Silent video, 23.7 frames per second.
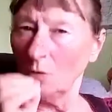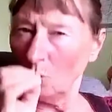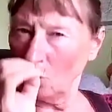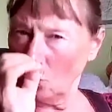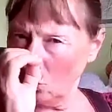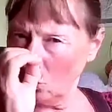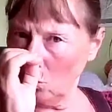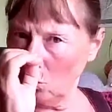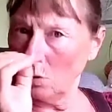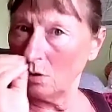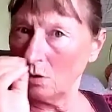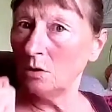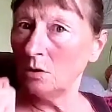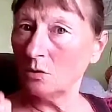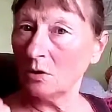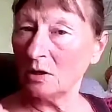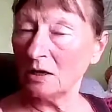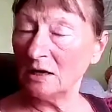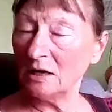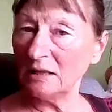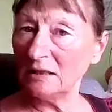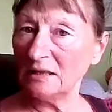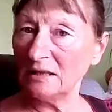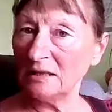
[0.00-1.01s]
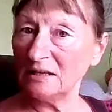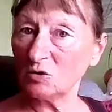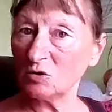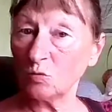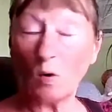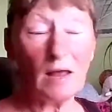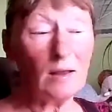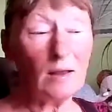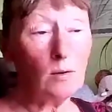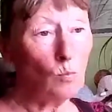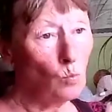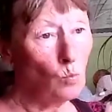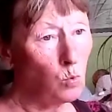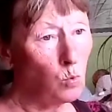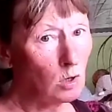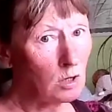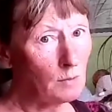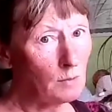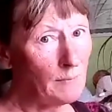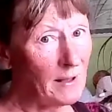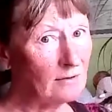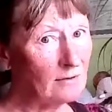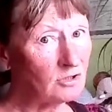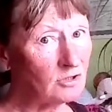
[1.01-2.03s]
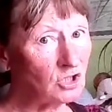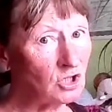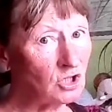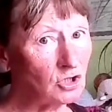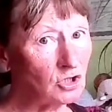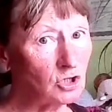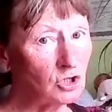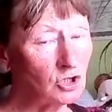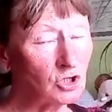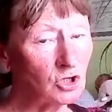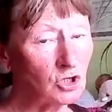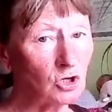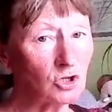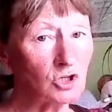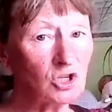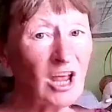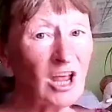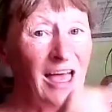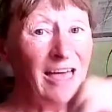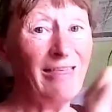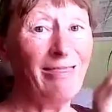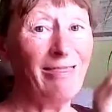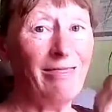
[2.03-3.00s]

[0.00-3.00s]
Oh, look at it this way. What about such and such?